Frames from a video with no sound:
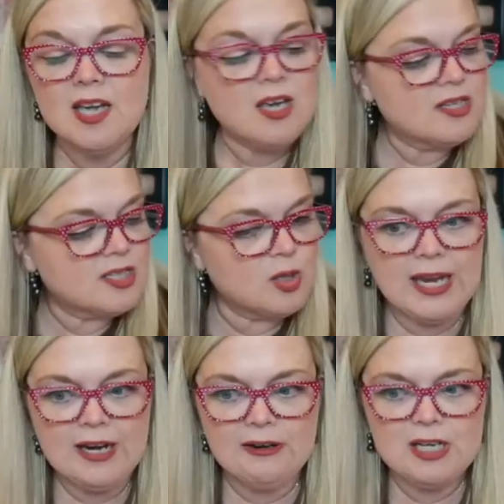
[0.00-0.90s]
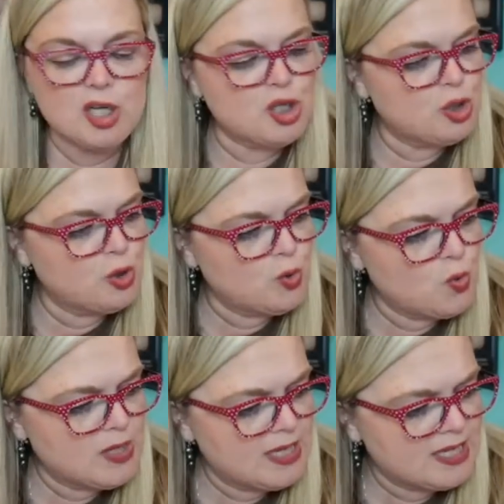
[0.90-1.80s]
So, Karen, you
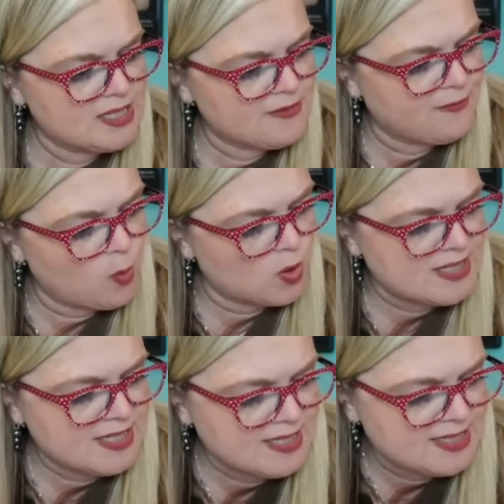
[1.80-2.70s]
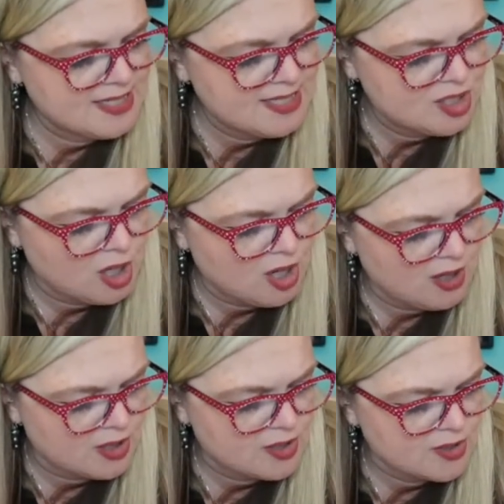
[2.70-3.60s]
get it for
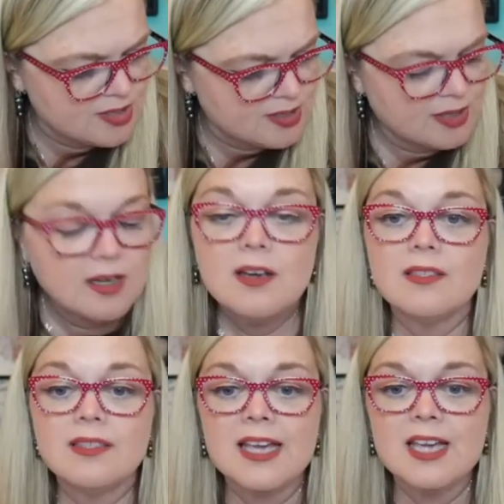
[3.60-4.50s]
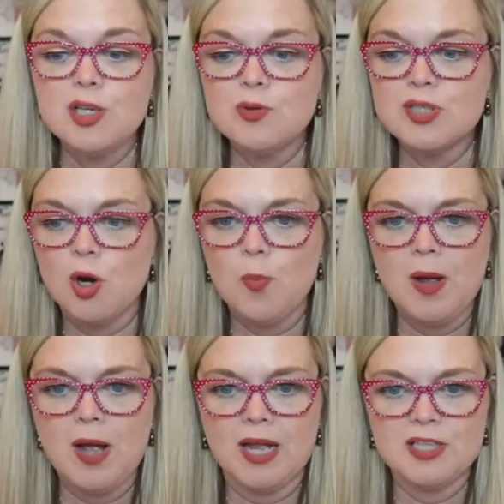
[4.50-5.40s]
$16. Thank you so
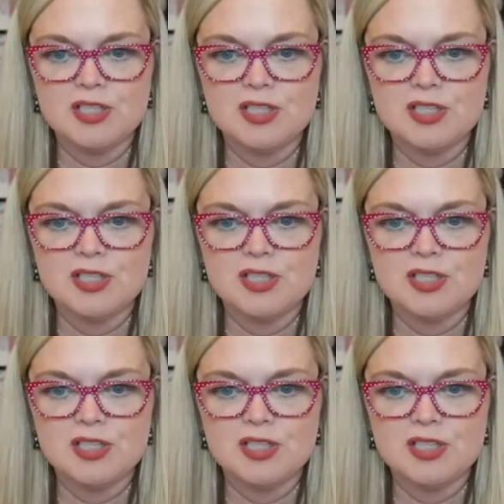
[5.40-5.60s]
much.